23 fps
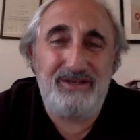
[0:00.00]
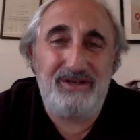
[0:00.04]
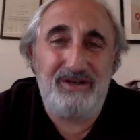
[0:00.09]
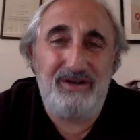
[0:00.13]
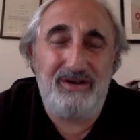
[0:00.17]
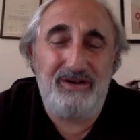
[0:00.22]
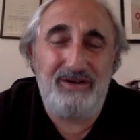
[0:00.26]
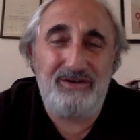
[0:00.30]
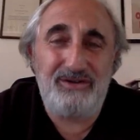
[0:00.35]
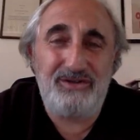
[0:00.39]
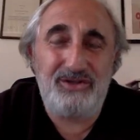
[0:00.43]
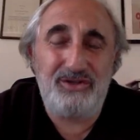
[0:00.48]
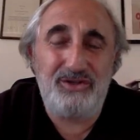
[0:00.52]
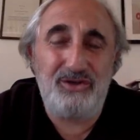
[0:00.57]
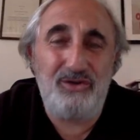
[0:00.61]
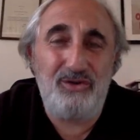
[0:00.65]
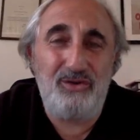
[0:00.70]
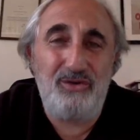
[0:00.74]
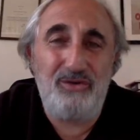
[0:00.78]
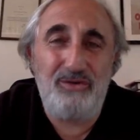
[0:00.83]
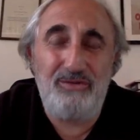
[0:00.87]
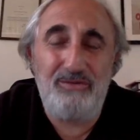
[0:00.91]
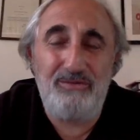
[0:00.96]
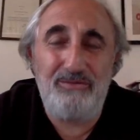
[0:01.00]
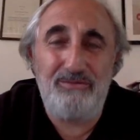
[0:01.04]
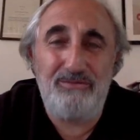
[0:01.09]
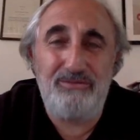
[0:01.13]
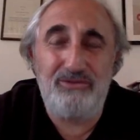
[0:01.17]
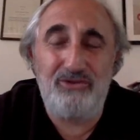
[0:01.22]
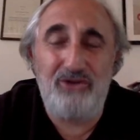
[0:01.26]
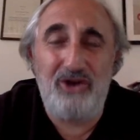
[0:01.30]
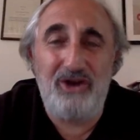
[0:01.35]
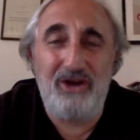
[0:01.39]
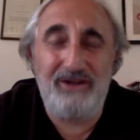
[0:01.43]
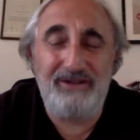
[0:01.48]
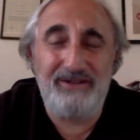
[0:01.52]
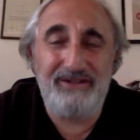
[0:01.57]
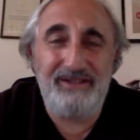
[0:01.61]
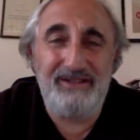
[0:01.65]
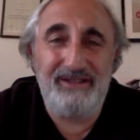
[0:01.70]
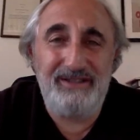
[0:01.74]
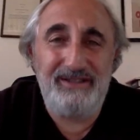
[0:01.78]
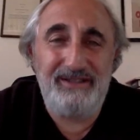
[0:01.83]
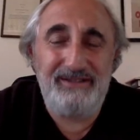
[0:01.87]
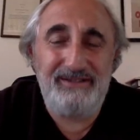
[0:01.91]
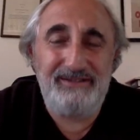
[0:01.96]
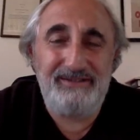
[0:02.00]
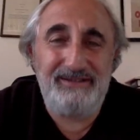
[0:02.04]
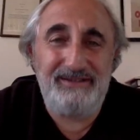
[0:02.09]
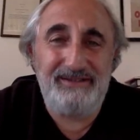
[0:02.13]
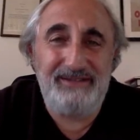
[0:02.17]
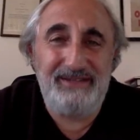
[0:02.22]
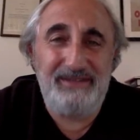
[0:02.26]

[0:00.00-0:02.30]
are so broad that